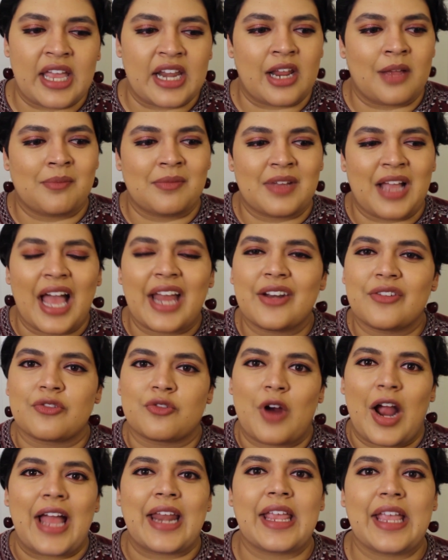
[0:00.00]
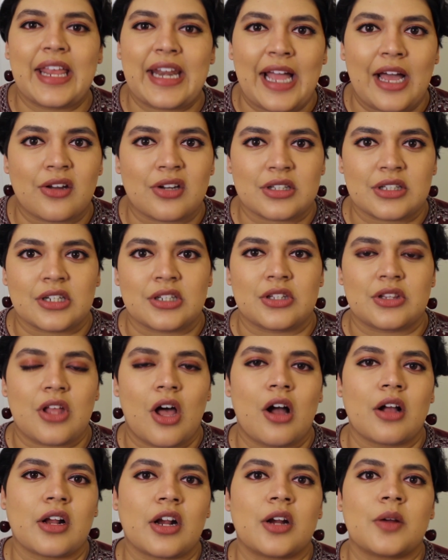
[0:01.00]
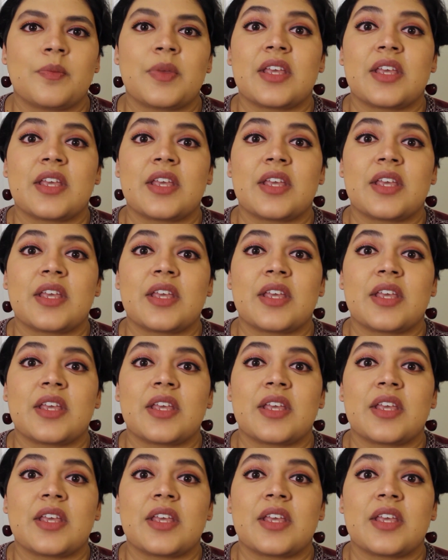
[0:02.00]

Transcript: and I'm kind of riding it out a little longer,